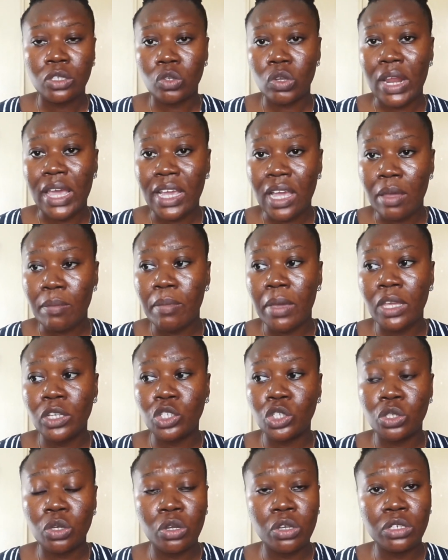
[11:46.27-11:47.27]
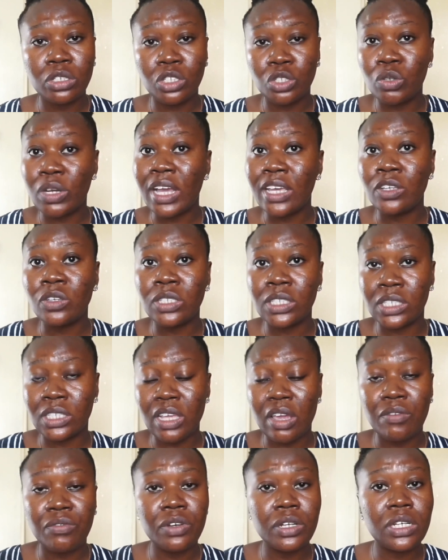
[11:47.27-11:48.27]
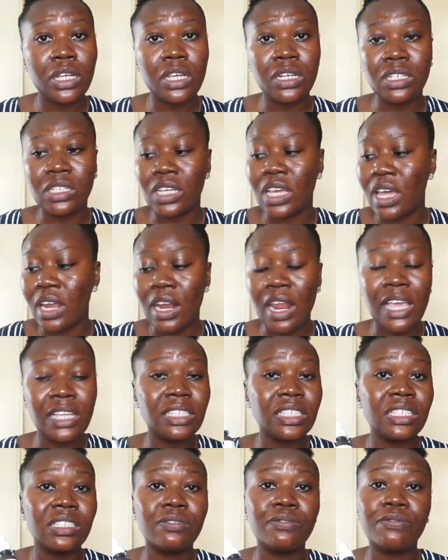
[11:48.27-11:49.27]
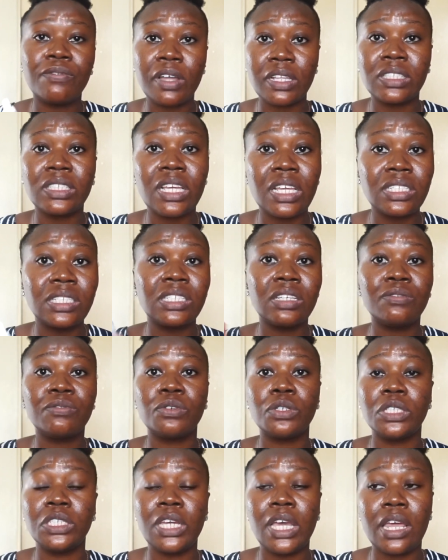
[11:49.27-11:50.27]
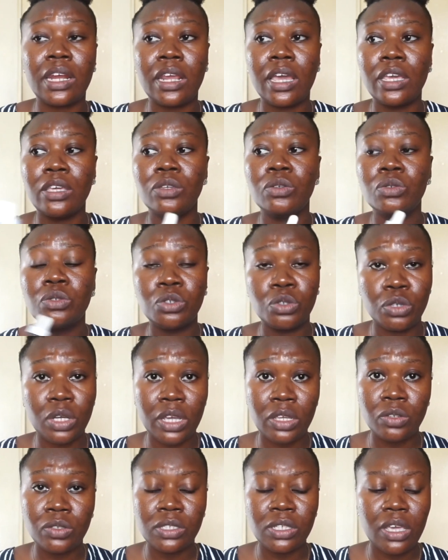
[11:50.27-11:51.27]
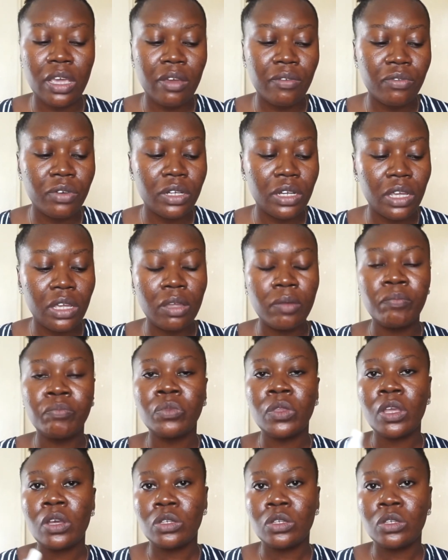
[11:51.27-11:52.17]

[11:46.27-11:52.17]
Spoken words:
So like I mentioned, you can use this every day, day and night. It's fantastic for day and night use. You can use it every day.